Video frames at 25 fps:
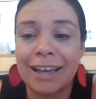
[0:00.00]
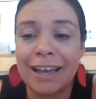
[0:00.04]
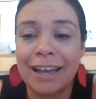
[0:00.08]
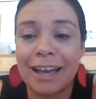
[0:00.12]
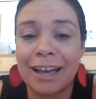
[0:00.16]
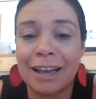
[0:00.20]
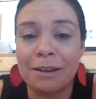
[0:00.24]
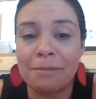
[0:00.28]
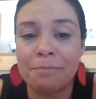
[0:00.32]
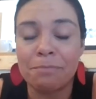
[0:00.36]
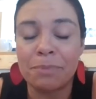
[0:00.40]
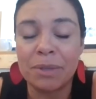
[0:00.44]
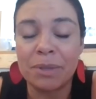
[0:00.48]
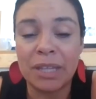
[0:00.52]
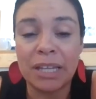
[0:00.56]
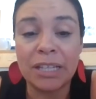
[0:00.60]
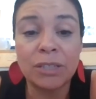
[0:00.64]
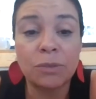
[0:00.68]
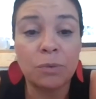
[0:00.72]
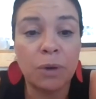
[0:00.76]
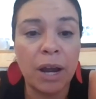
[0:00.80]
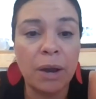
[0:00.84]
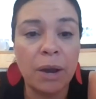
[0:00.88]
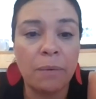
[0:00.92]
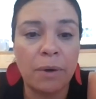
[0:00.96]
But
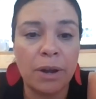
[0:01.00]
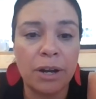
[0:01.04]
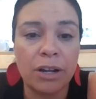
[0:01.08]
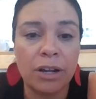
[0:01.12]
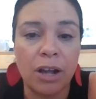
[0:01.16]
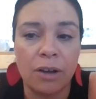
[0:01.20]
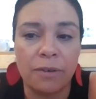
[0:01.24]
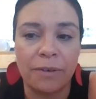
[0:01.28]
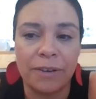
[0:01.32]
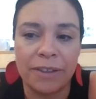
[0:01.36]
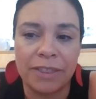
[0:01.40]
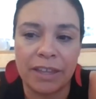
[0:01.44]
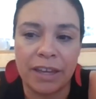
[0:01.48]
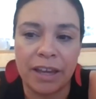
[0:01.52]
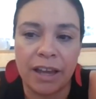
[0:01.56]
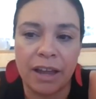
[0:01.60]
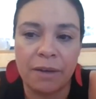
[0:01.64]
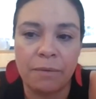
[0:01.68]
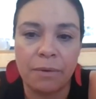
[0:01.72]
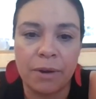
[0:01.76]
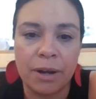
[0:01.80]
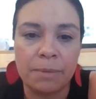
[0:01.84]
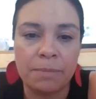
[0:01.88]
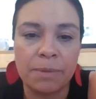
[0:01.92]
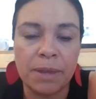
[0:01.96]
that's where I want to go with it. I
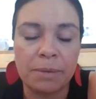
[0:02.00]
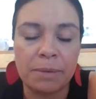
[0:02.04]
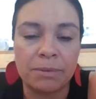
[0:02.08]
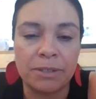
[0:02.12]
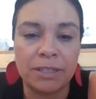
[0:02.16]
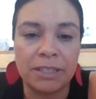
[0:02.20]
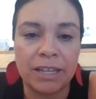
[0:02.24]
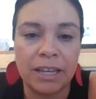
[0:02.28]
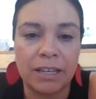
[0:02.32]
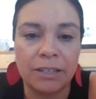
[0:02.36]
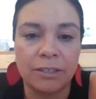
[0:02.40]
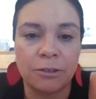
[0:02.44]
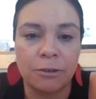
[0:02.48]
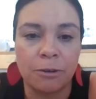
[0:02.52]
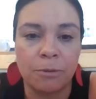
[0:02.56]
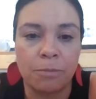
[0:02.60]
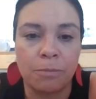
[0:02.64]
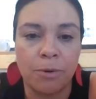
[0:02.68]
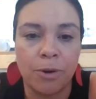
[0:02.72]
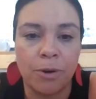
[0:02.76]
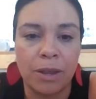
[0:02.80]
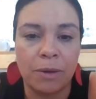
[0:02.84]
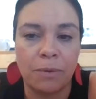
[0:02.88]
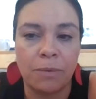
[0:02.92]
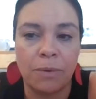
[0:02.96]
want to be able to get to a
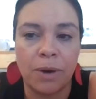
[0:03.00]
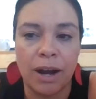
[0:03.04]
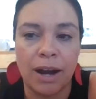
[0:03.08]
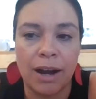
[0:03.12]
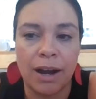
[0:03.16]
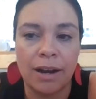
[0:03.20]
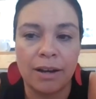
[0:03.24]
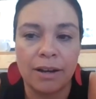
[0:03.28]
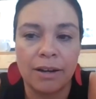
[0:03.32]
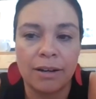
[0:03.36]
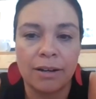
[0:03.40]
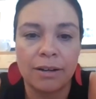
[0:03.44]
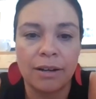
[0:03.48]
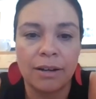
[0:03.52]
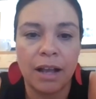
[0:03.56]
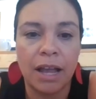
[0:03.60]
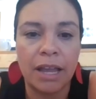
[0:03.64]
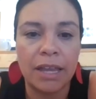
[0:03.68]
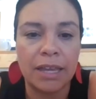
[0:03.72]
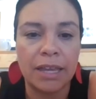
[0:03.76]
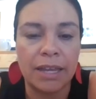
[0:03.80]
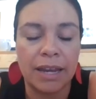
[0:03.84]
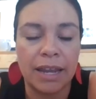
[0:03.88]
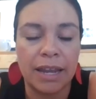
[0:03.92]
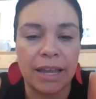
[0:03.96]
point where
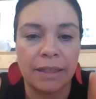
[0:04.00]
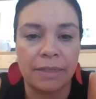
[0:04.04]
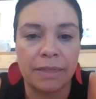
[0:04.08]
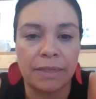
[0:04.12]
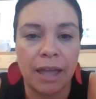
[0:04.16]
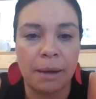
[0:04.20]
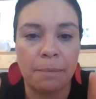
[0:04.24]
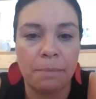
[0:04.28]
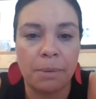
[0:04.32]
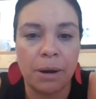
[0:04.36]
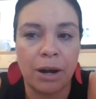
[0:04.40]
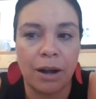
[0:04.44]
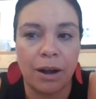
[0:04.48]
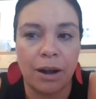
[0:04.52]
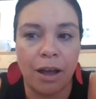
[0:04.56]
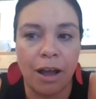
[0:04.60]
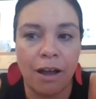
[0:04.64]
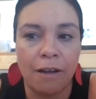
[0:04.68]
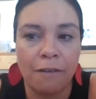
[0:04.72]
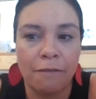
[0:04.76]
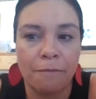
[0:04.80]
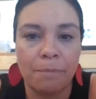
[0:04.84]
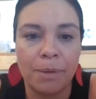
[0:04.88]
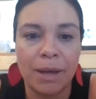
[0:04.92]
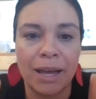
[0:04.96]
I can hand that part
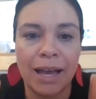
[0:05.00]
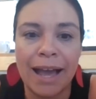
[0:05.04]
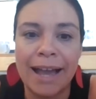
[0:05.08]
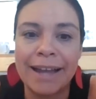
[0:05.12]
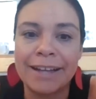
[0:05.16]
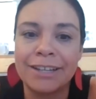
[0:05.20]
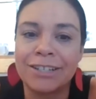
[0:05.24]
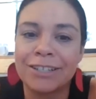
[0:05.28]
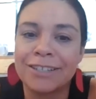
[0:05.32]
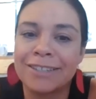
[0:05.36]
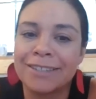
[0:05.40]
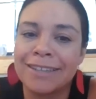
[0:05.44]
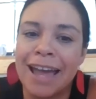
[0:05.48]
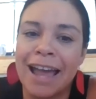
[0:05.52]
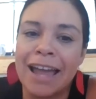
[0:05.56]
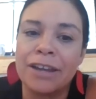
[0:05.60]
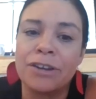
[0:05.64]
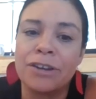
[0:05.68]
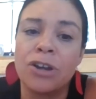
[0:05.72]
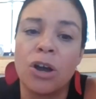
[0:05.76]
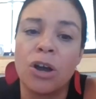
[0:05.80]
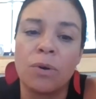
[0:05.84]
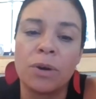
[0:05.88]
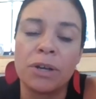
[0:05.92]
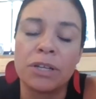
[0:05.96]
off. But I
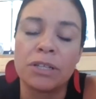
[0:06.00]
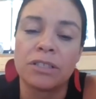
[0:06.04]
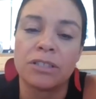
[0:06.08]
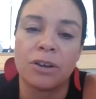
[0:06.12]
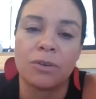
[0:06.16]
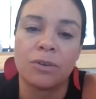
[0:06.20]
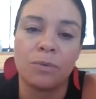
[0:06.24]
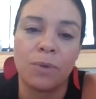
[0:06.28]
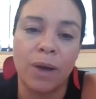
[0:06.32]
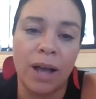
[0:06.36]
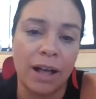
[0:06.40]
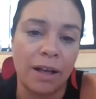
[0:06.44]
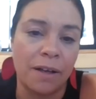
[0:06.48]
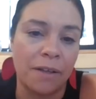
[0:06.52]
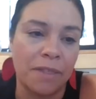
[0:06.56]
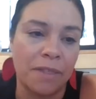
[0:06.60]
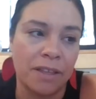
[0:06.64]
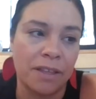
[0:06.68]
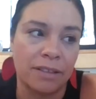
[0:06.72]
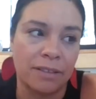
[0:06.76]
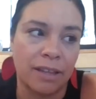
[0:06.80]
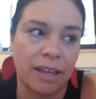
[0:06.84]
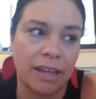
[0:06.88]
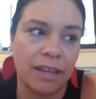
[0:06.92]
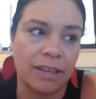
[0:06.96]
know it so well
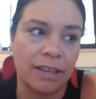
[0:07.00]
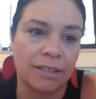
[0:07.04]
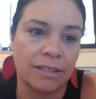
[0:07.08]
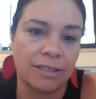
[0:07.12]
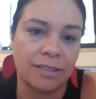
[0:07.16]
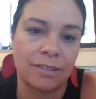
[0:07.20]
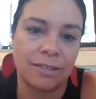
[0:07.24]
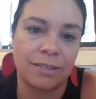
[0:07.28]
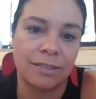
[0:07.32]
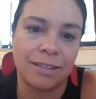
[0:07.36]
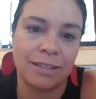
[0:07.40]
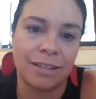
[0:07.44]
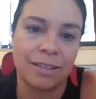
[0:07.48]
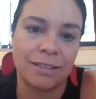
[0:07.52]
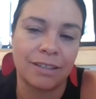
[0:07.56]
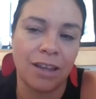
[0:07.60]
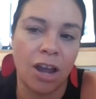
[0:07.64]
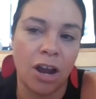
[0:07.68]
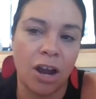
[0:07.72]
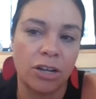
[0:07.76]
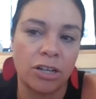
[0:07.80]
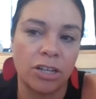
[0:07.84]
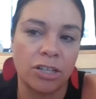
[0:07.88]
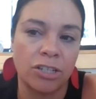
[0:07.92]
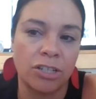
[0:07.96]
that like it's
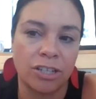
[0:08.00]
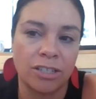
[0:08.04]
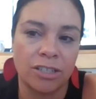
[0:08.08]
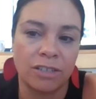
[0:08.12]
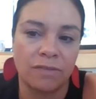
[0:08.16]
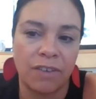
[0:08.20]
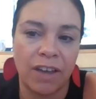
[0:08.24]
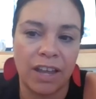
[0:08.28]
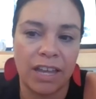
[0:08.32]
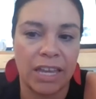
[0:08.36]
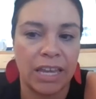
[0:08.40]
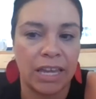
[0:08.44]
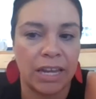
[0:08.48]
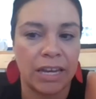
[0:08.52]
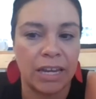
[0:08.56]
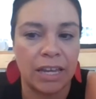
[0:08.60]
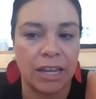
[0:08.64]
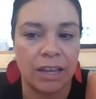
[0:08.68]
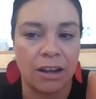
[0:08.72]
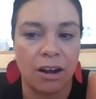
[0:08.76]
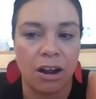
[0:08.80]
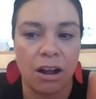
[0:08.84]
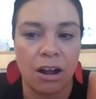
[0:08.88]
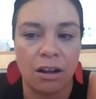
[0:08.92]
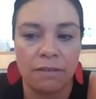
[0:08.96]
hard to justify handing
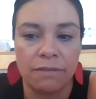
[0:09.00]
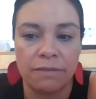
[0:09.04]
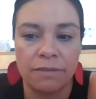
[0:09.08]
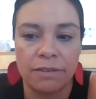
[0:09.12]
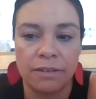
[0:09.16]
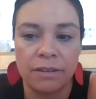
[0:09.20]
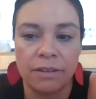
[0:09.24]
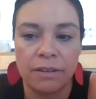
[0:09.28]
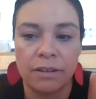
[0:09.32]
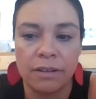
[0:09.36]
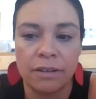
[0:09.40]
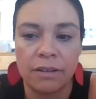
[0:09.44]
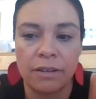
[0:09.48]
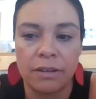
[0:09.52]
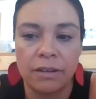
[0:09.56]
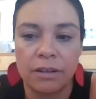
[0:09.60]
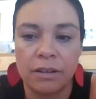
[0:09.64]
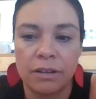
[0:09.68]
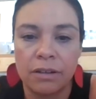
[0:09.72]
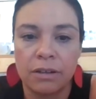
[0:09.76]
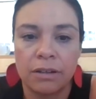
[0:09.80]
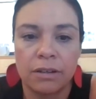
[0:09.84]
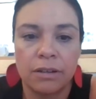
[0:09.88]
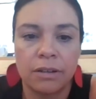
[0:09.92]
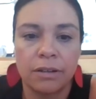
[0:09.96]
it off
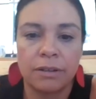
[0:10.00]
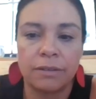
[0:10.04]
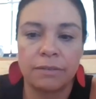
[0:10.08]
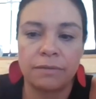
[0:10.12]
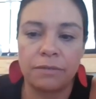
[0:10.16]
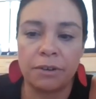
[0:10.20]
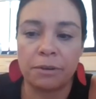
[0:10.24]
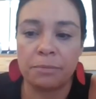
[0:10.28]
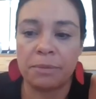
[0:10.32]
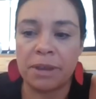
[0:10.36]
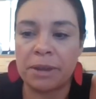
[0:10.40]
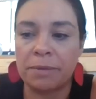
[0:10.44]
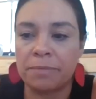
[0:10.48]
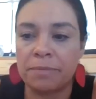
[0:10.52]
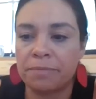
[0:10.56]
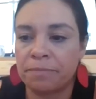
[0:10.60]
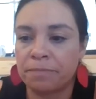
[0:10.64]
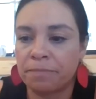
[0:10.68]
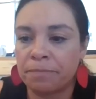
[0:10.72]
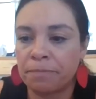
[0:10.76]
for me.